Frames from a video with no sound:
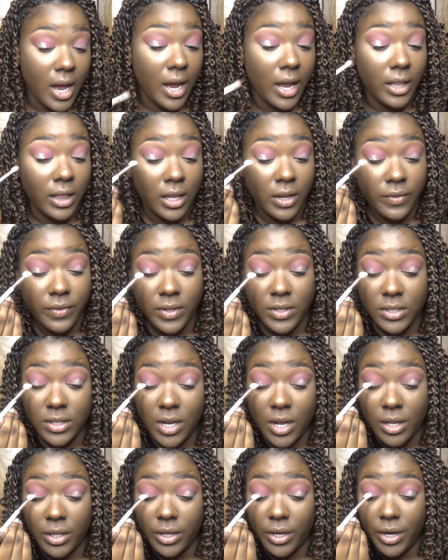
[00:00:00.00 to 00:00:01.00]
I love this
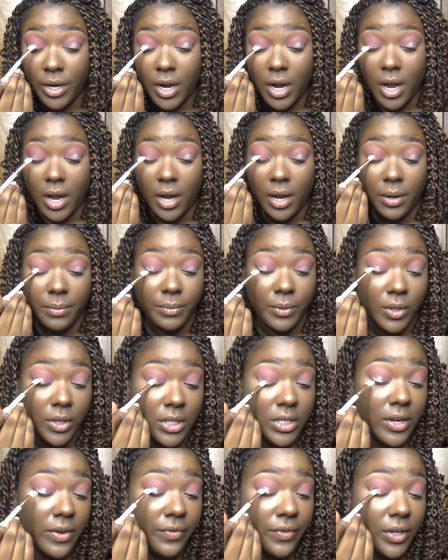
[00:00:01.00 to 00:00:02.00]
color. You
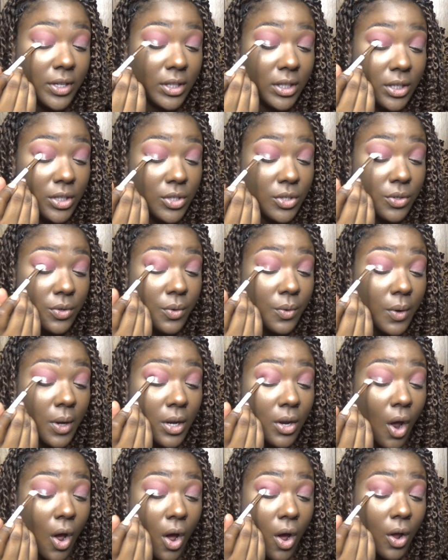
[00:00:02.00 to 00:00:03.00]
could definitely do
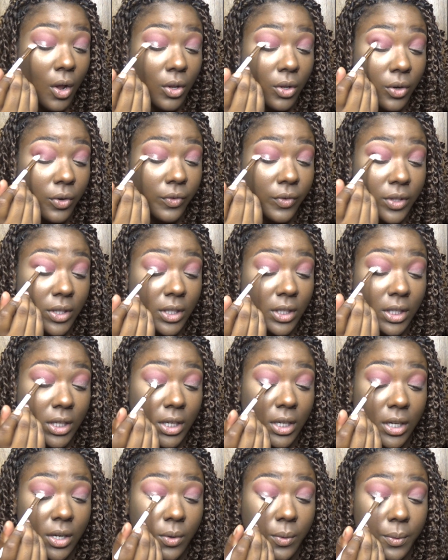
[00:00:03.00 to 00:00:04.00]
an all over the
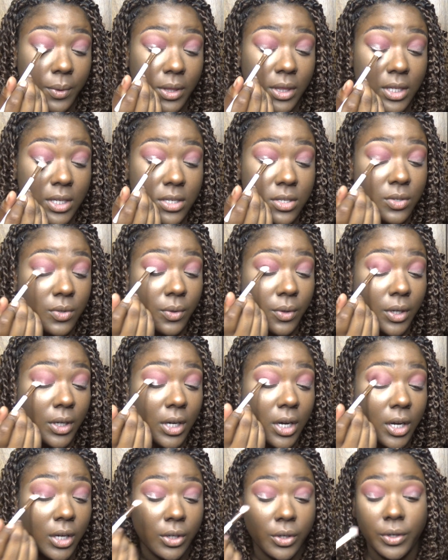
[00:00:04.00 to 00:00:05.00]
lid with this or
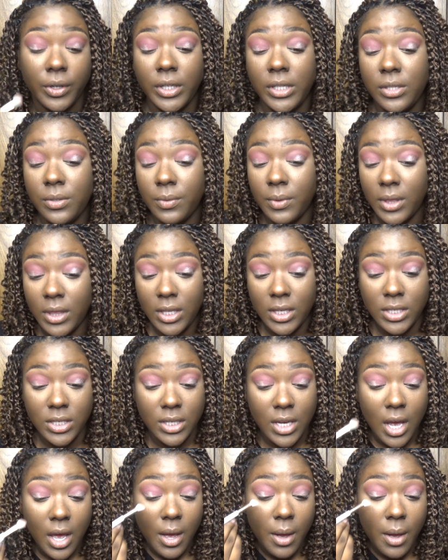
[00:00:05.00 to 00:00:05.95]
cut crease with this,